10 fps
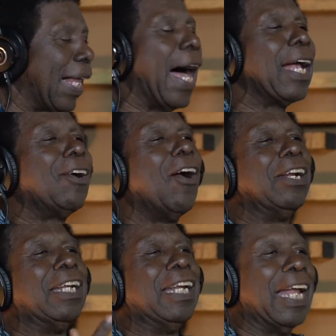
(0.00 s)
I go
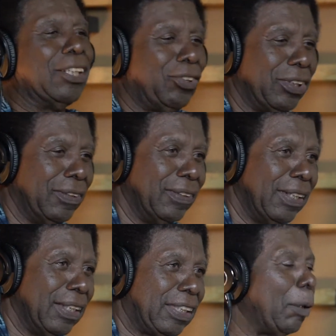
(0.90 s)
out in the latrine,
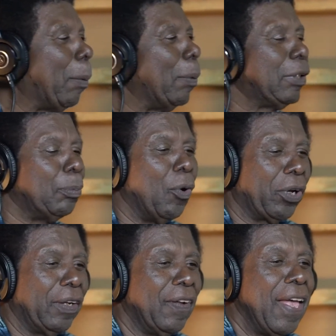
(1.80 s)
see people
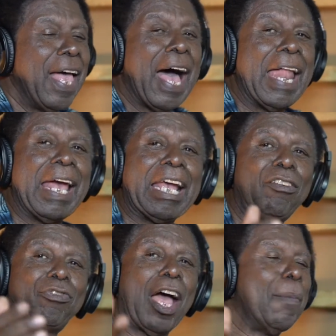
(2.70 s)
smoking, and I
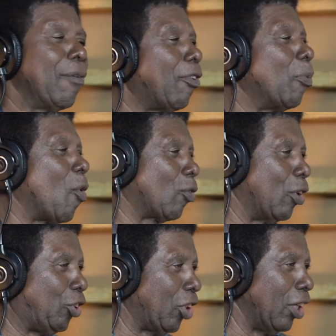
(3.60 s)
get fiber from
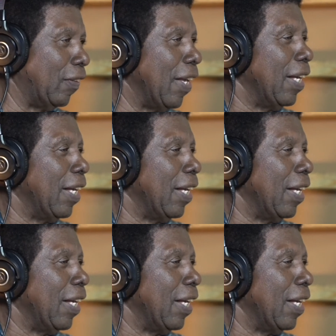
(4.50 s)
coconut shell.